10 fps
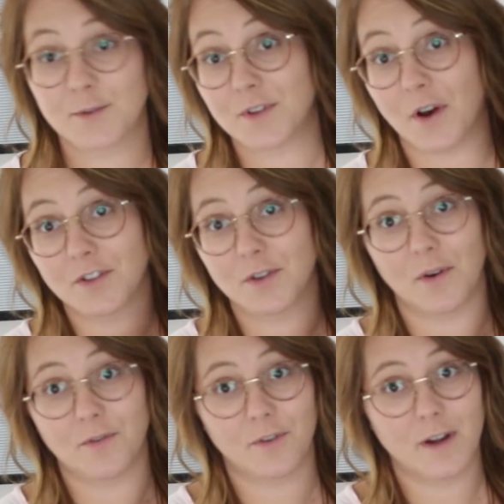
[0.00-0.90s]
was also
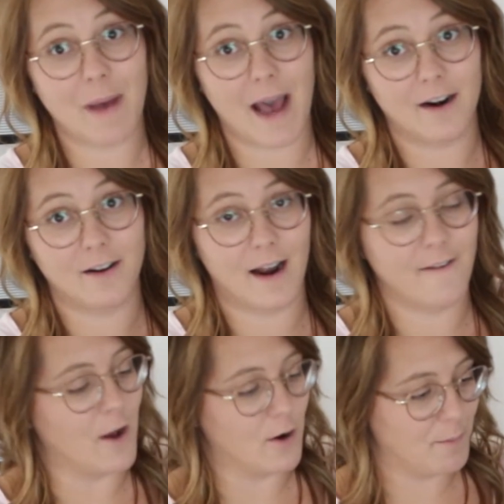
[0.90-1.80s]
a free pattern that
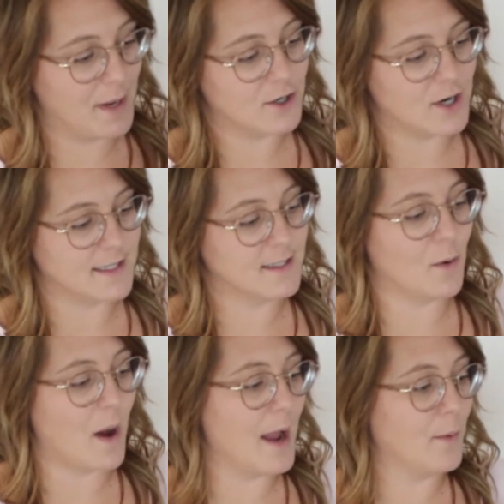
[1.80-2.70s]
I found on Pinterest,
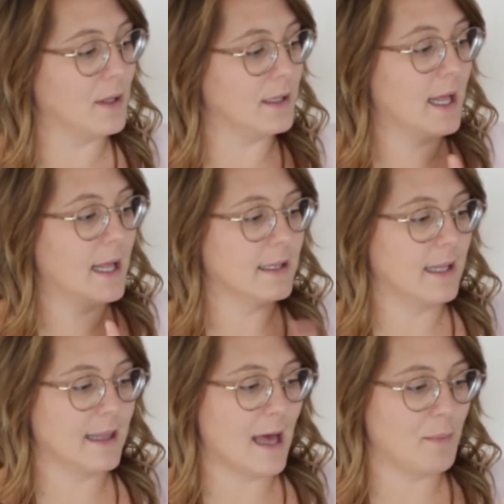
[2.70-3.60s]
so I will
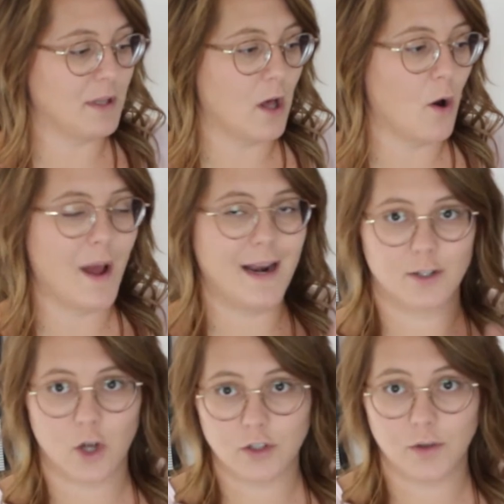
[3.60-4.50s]
link that below. And
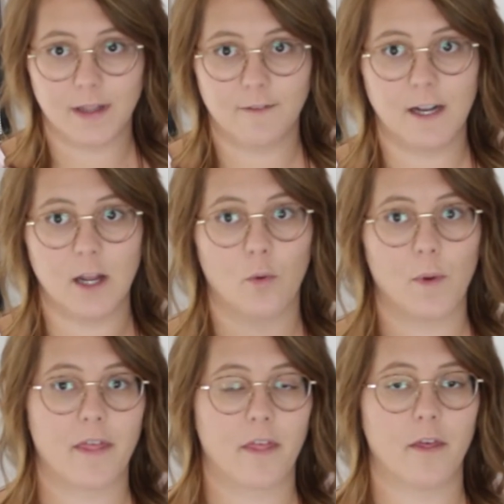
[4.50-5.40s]
it's also in the video
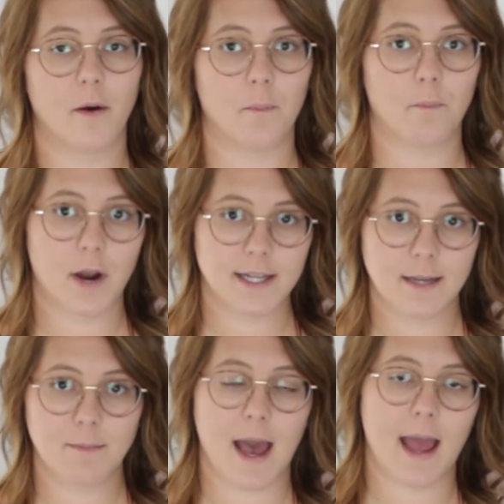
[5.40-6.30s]
with the
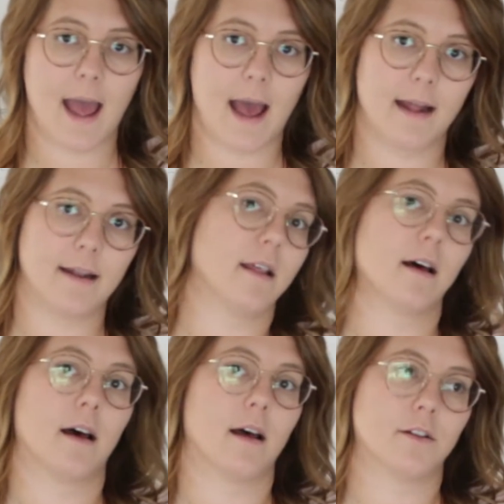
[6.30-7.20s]
pressing mat and
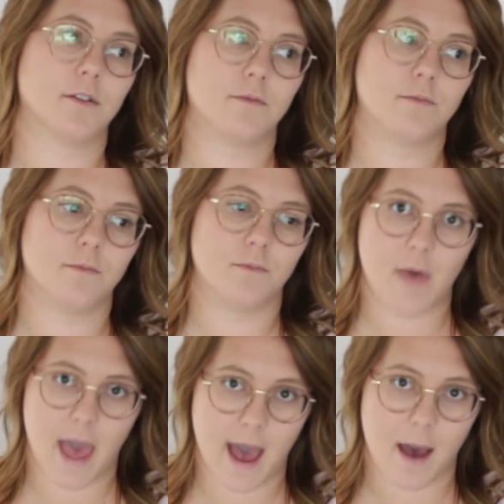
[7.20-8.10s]
the
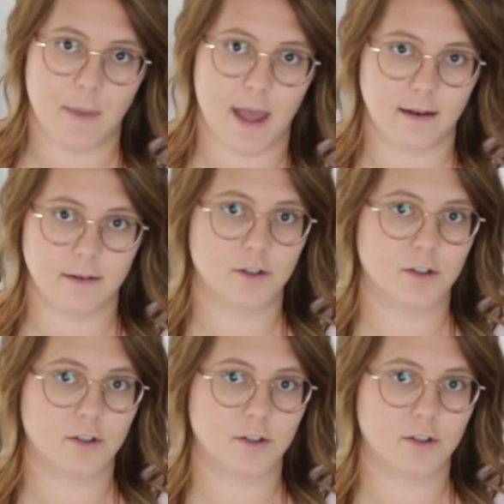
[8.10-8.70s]
ham and